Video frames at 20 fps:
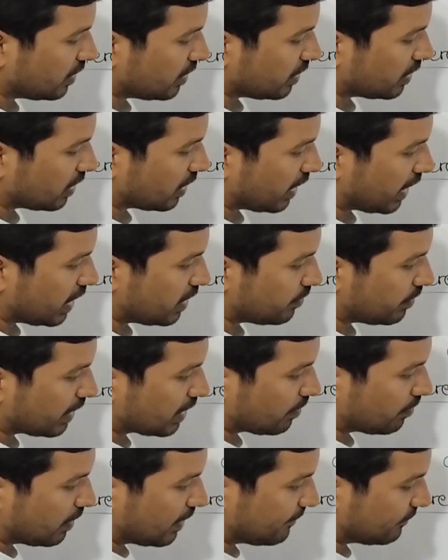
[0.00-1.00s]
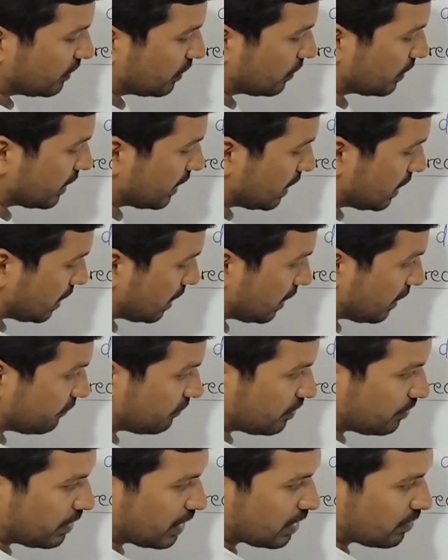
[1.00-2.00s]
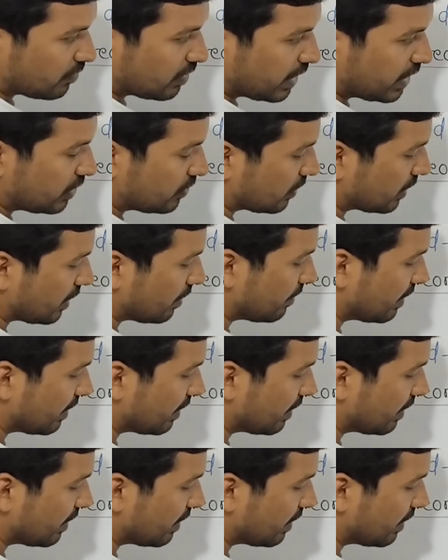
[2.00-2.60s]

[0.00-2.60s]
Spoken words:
Here right become left okay, here left become right okay.